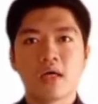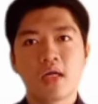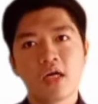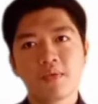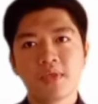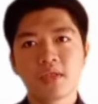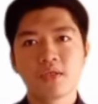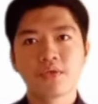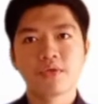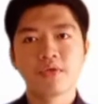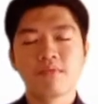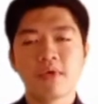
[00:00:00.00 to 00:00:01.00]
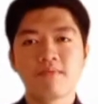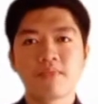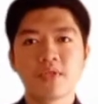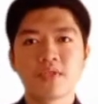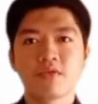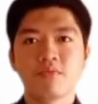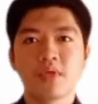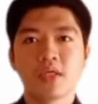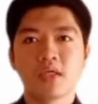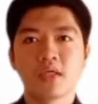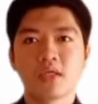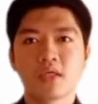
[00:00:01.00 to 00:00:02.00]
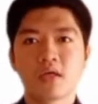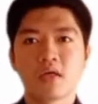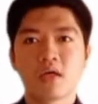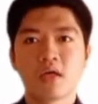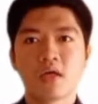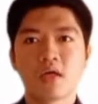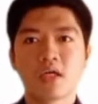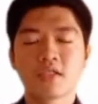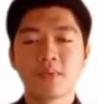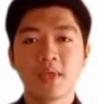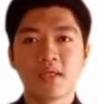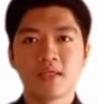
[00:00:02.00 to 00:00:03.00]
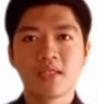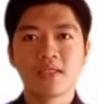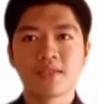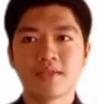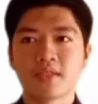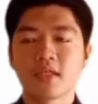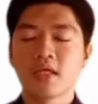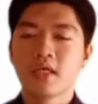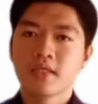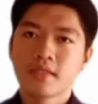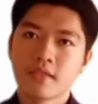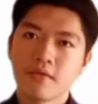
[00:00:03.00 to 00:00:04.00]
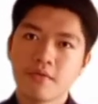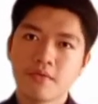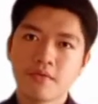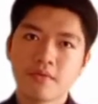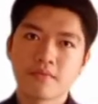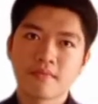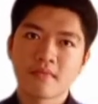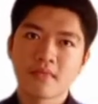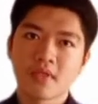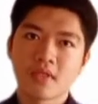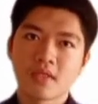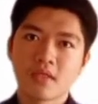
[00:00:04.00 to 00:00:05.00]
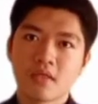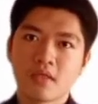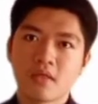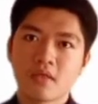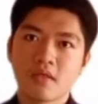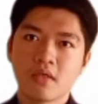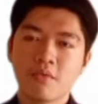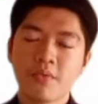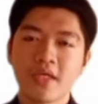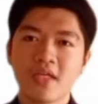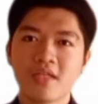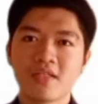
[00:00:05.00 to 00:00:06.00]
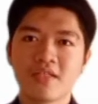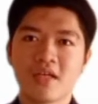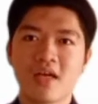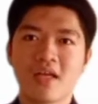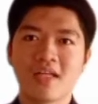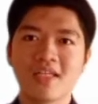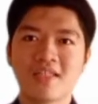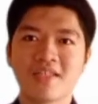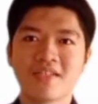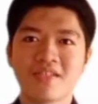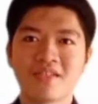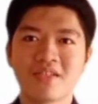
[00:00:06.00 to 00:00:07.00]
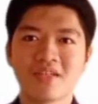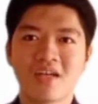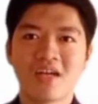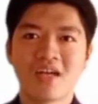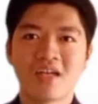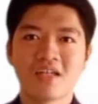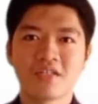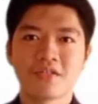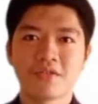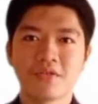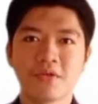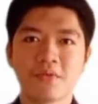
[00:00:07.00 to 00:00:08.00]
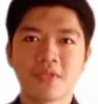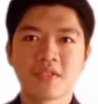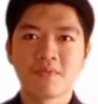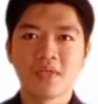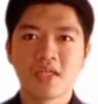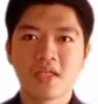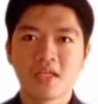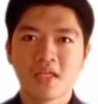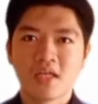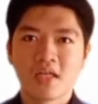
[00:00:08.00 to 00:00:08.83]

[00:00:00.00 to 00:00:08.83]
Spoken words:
allowing your members to be as well leaders. So we leaders should always be,